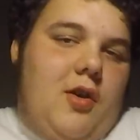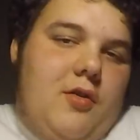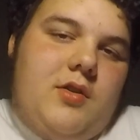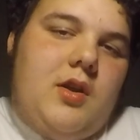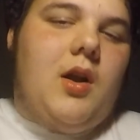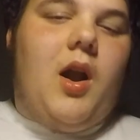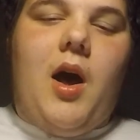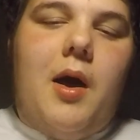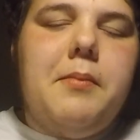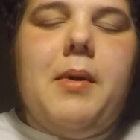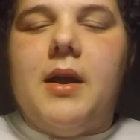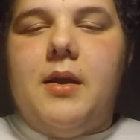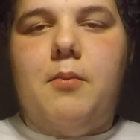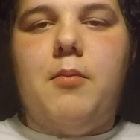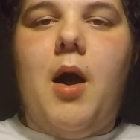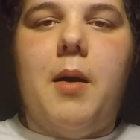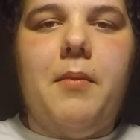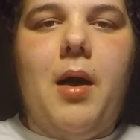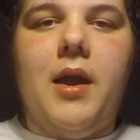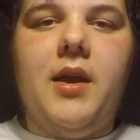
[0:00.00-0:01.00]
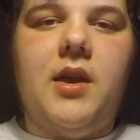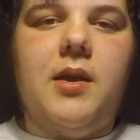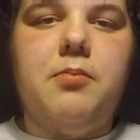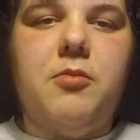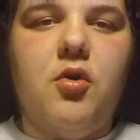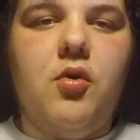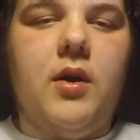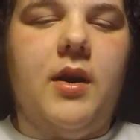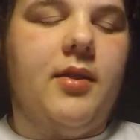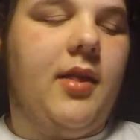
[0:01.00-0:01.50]
So, you know, I might
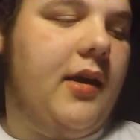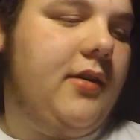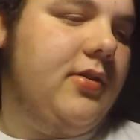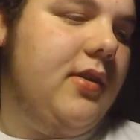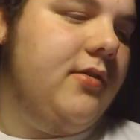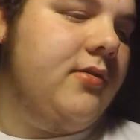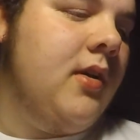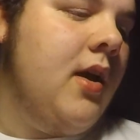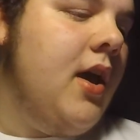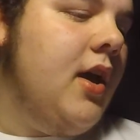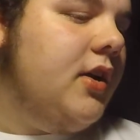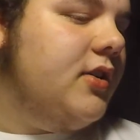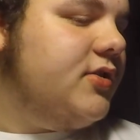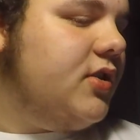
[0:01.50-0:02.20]
keep doing it like this.